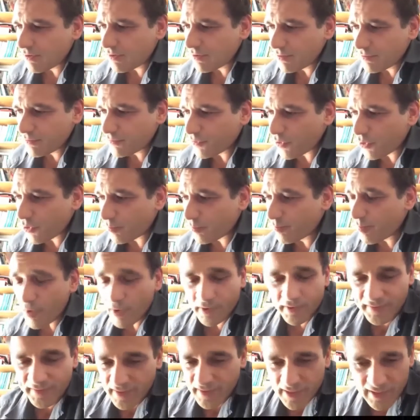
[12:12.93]
for
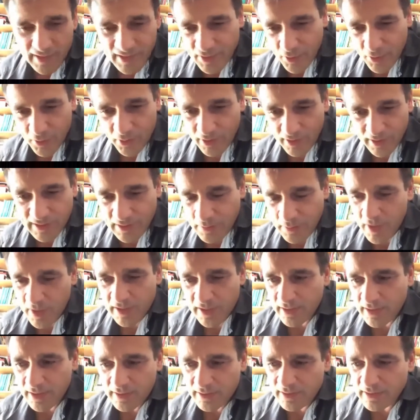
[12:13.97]
birthdays, or anyway
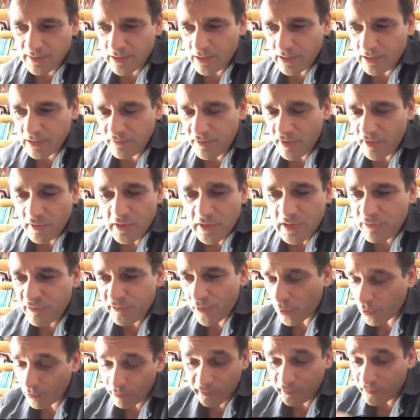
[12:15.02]
in very
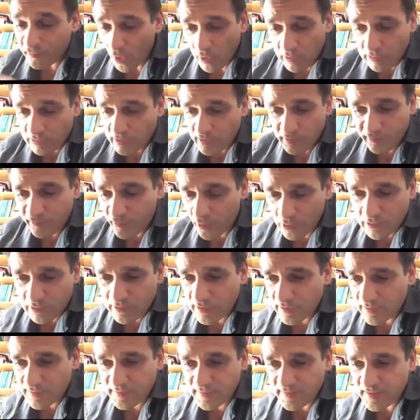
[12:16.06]
folk
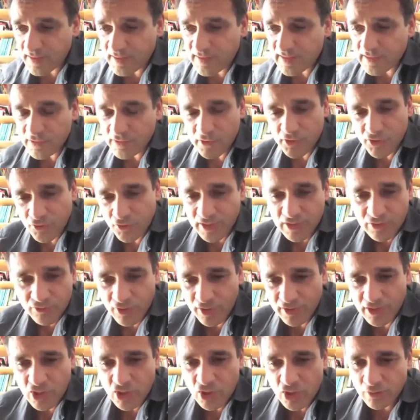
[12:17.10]
things in the street,
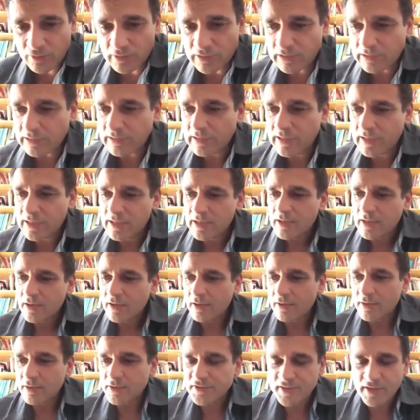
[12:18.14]
traditional
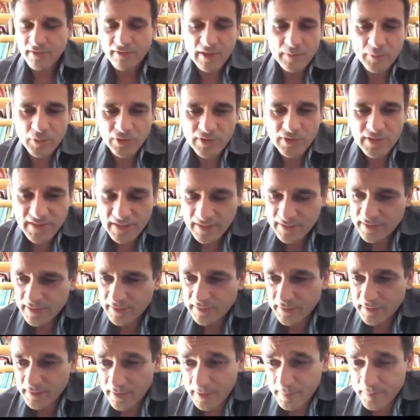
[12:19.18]
ceremonies, etc.
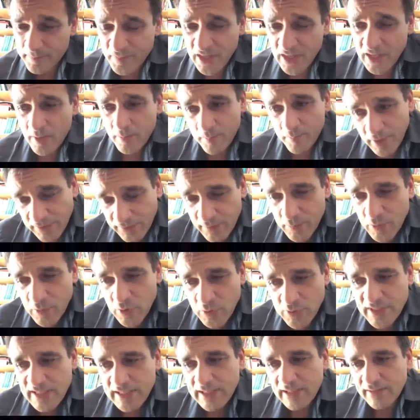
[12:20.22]
But the music
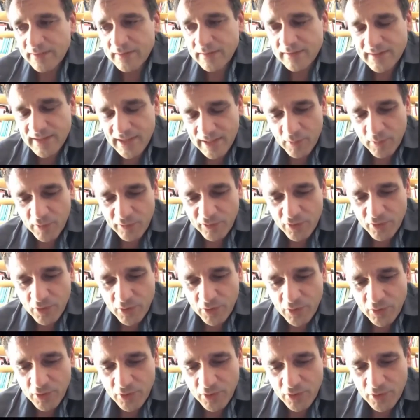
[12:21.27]
at the time, of course,
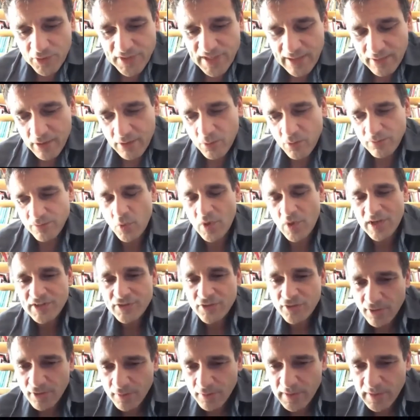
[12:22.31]
was
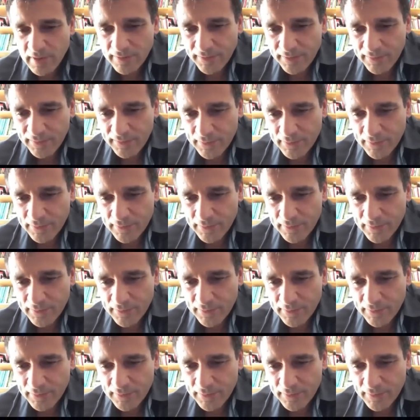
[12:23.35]
growing through